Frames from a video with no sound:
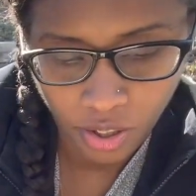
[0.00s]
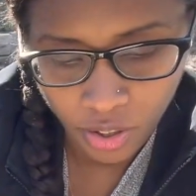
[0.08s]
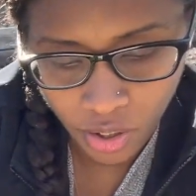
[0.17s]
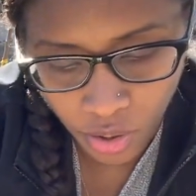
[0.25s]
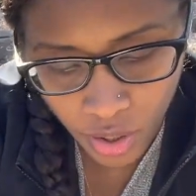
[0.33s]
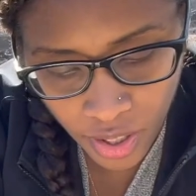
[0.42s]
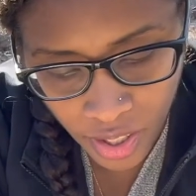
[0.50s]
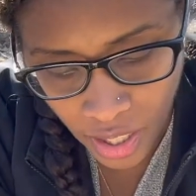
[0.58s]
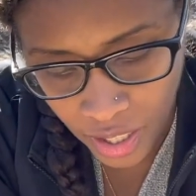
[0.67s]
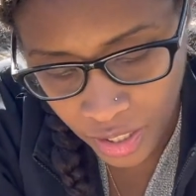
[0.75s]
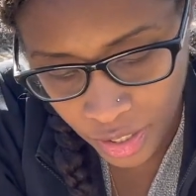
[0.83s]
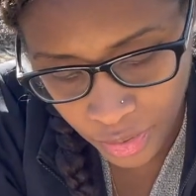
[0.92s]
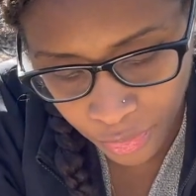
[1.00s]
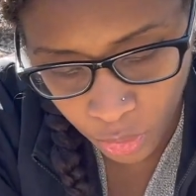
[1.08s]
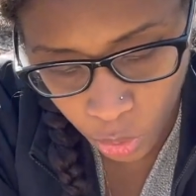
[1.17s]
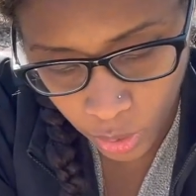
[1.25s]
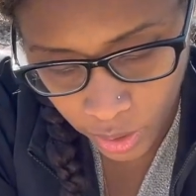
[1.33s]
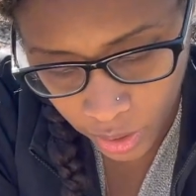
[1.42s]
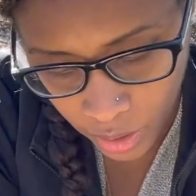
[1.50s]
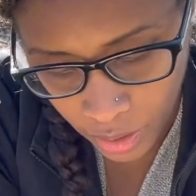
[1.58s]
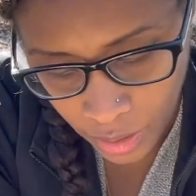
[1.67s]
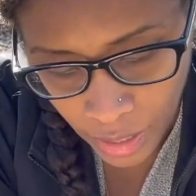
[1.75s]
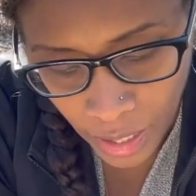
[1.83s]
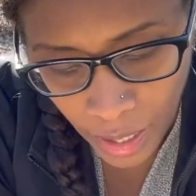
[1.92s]
so this says for
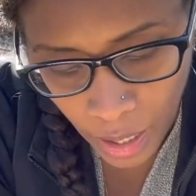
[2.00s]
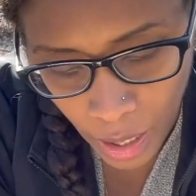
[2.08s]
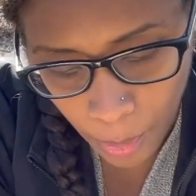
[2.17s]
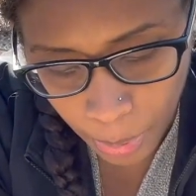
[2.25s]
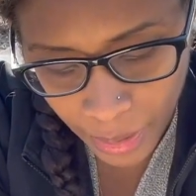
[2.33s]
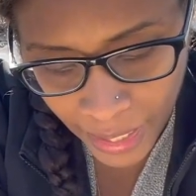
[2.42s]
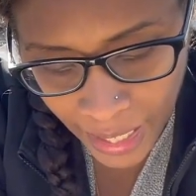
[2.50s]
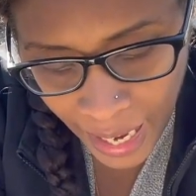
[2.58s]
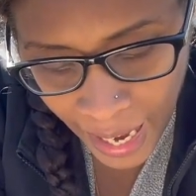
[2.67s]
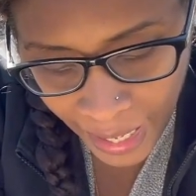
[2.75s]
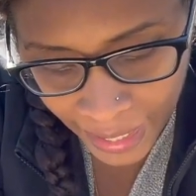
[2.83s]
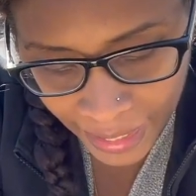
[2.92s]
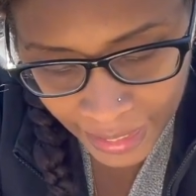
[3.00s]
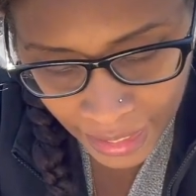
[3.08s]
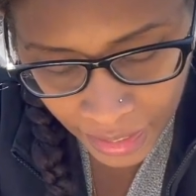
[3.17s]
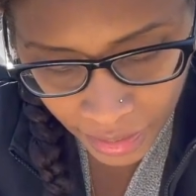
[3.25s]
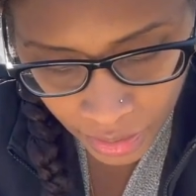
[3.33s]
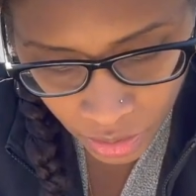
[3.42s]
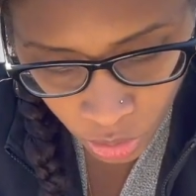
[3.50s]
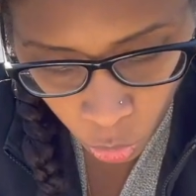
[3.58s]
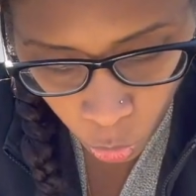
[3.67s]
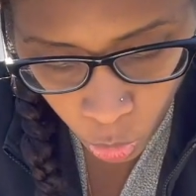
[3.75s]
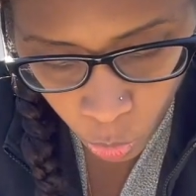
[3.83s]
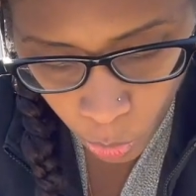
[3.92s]
a plant height
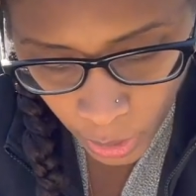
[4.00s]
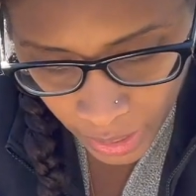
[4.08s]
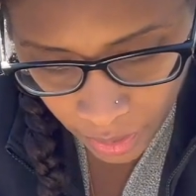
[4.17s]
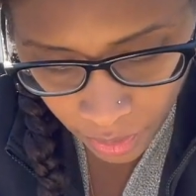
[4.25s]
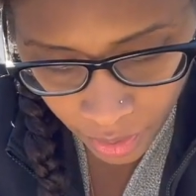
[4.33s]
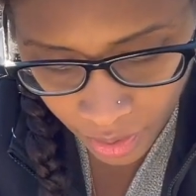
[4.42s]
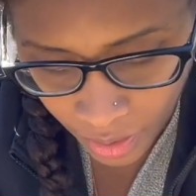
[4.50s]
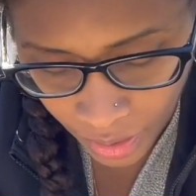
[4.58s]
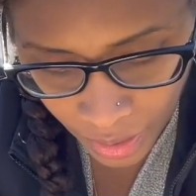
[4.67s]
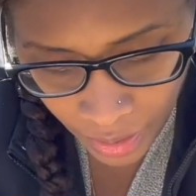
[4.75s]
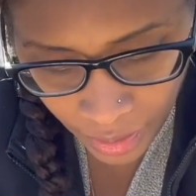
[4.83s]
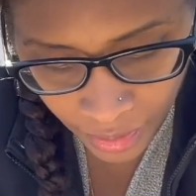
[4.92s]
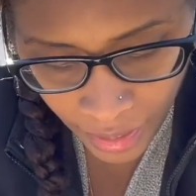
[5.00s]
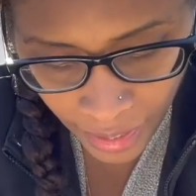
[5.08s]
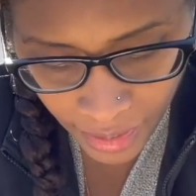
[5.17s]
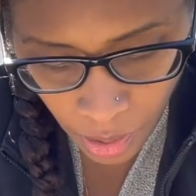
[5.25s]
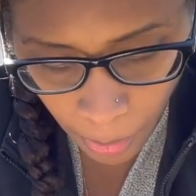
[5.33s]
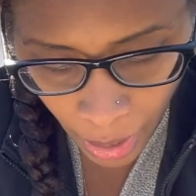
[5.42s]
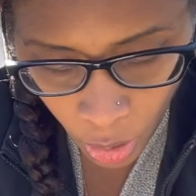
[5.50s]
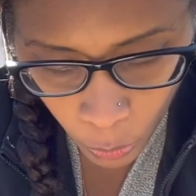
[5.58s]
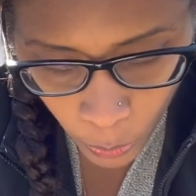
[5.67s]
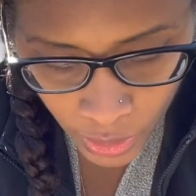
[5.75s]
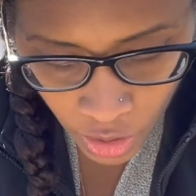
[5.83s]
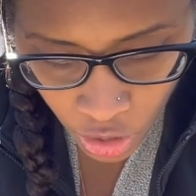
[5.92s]
or width, that's about
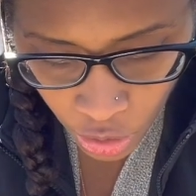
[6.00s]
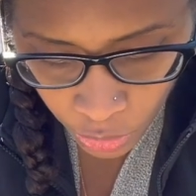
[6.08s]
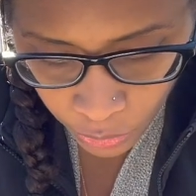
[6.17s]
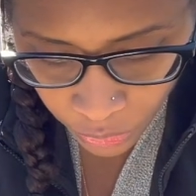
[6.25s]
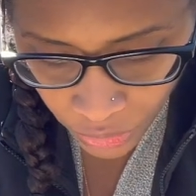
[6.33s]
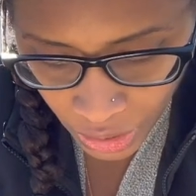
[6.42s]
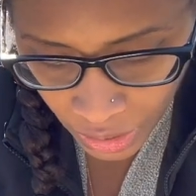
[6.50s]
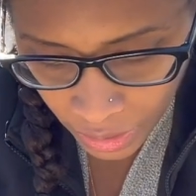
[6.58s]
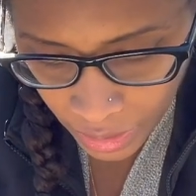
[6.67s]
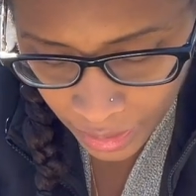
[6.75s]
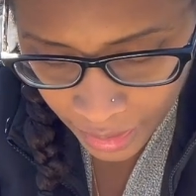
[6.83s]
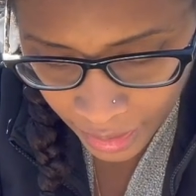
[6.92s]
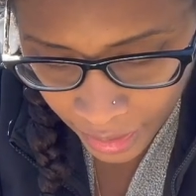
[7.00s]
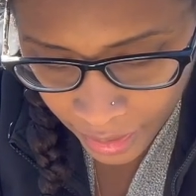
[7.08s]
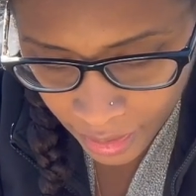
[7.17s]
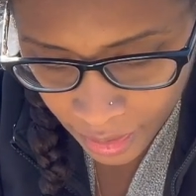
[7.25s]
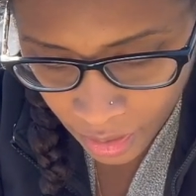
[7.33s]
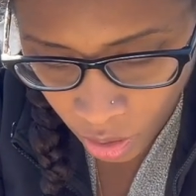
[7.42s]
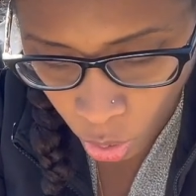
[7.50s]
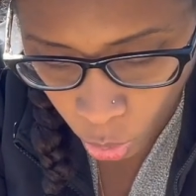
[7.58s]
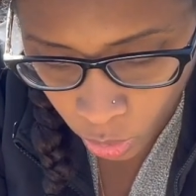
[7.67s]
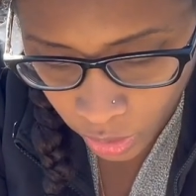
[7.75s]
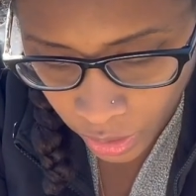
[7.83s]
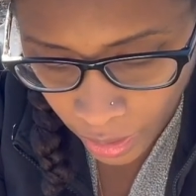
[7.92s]
1 to 2 feet. It says a
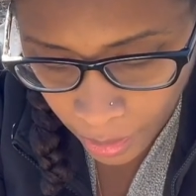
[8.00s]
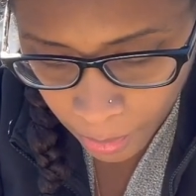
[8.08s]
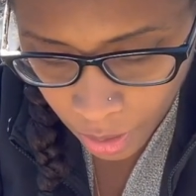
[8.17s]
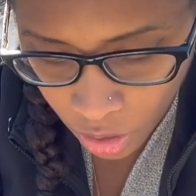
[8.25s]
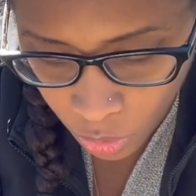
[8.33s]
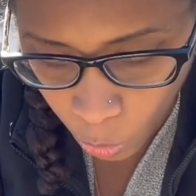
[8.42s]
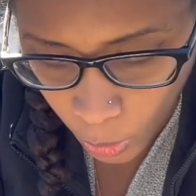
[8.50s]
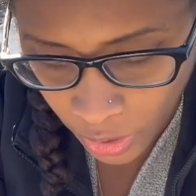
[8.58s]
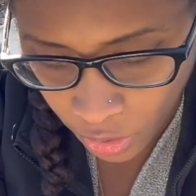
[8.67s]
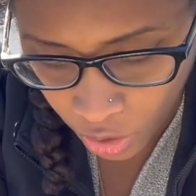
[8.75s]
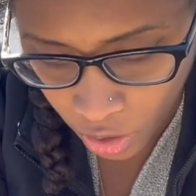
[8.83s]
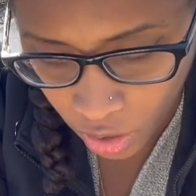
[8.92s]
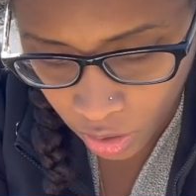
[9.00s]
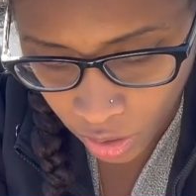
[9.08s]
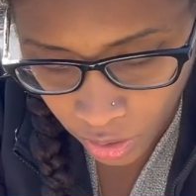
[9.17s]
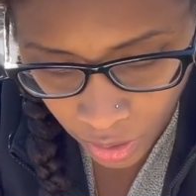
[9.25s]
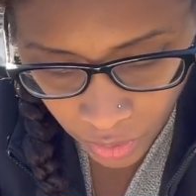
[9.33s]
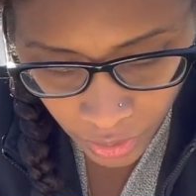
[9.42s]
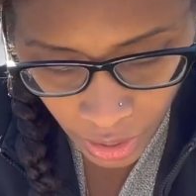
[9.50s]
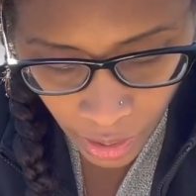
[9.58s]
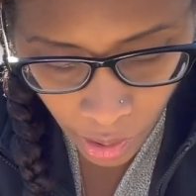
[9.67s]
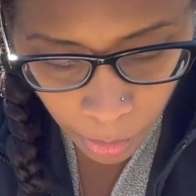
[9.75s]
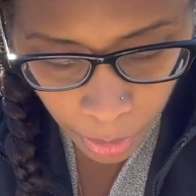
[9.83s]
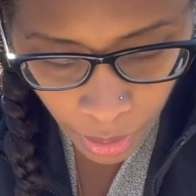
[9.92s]
quarter cup to 1/3 of a
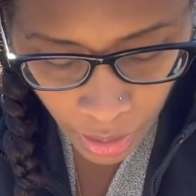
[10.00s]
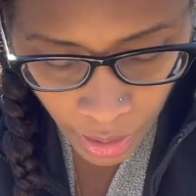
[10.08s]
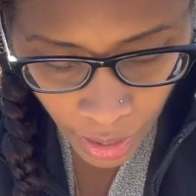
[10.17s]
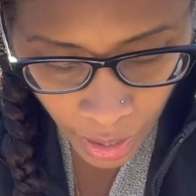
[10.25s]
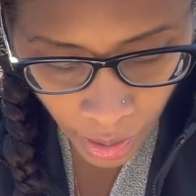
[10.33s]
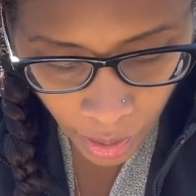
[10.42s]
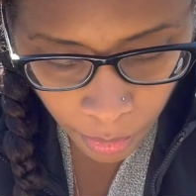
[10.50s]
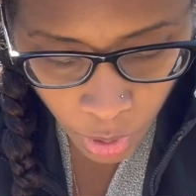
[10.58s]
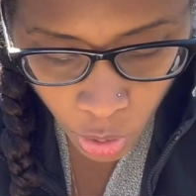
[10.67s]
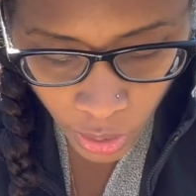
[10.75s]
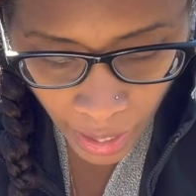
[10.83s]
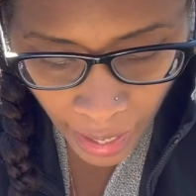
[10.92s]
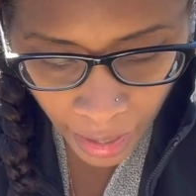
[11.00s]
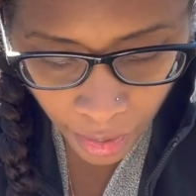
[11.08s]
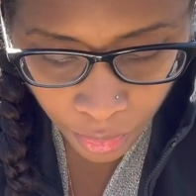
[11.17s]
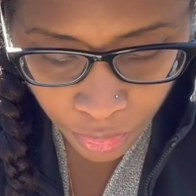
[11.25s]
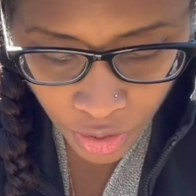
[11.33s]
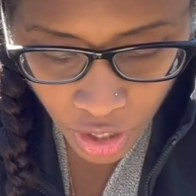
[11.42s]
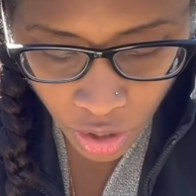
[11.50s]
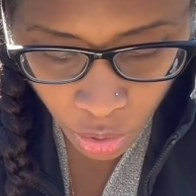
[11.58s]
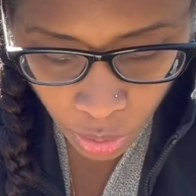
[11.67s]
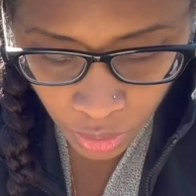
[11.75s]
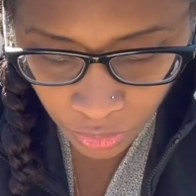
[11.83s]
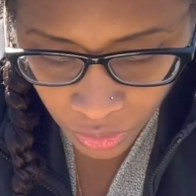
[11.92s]
cup, 2.5 to
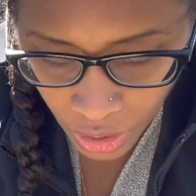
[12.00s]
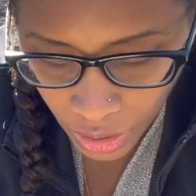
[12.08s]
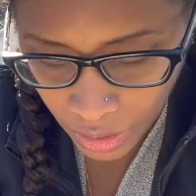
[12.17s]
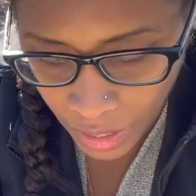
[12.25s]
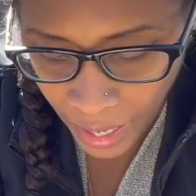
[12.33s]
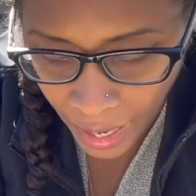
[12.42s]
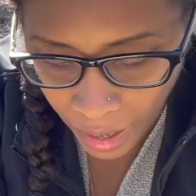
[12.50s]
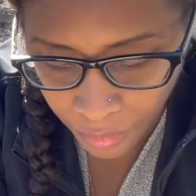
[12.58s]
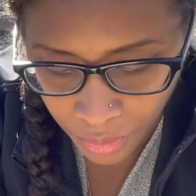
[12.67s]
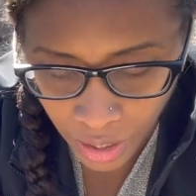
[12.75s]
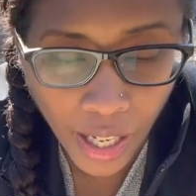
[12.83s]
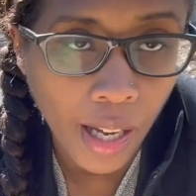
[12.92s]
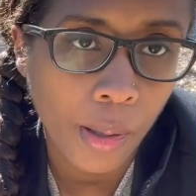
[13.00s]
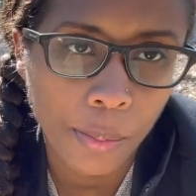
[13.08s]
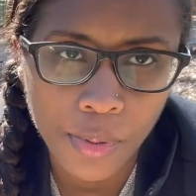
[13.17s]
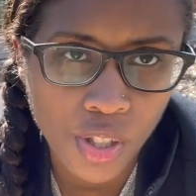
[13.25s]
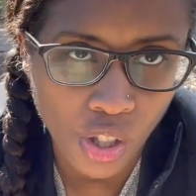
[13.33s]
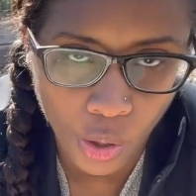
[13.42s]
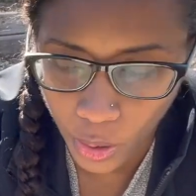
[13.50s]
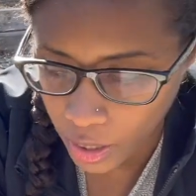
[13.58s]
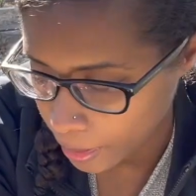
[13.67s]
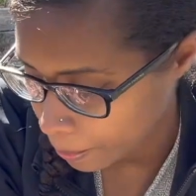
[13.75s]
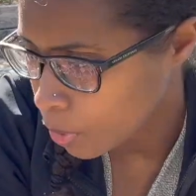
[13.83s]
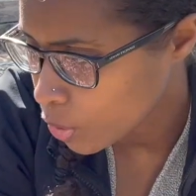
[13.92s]
3 feet, a half a cup, so
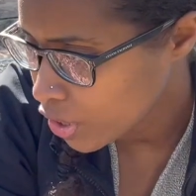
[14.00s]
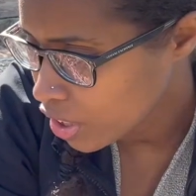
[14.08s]
on. Most